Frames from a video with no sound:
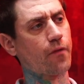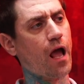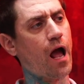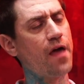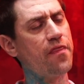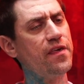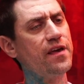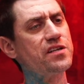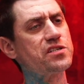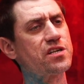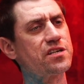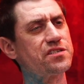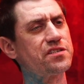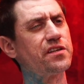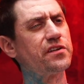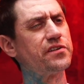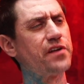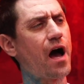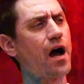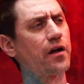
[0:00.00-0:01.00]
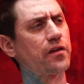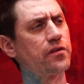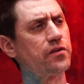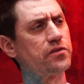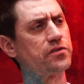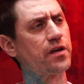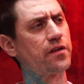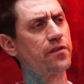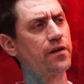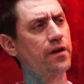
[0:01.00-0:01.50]
I think it's because of the
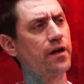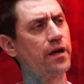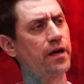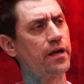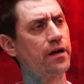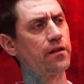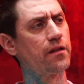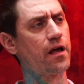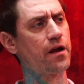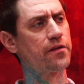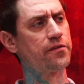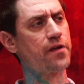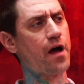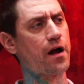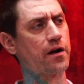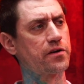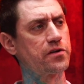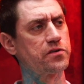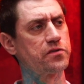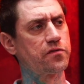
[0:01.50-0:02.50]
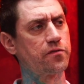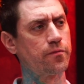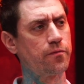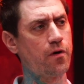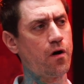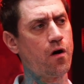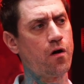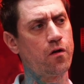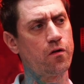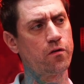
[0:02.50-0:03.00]
doctors. I think I get a lot of doctors from
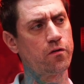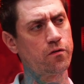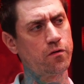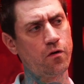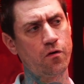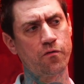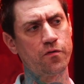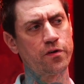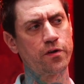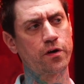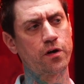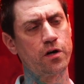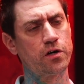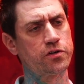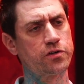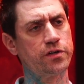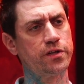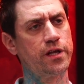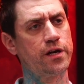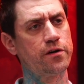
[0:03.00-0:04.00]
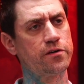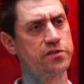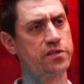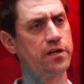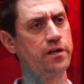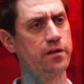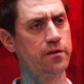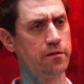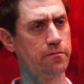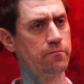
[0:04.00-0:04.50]
all over the country that are
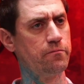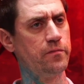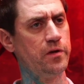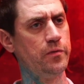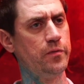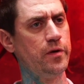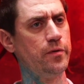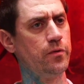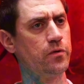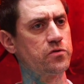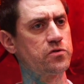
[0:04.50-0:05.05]
sending me people.